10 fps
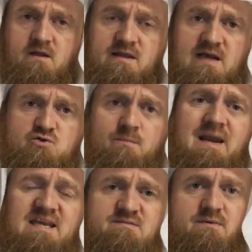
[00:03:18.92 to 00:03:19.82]
The actual
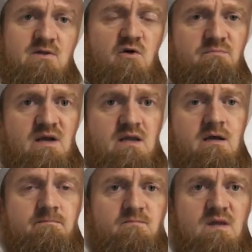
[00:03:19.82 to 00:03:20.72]
placement of
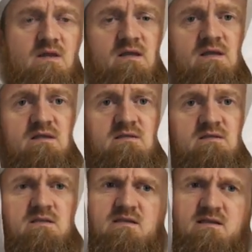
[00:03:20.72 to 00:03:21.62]
Mecca
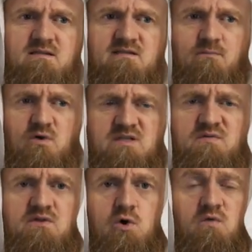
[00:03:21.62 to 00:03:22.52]
is somewhat
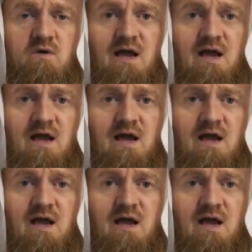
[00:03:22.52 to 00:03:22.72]
differed over.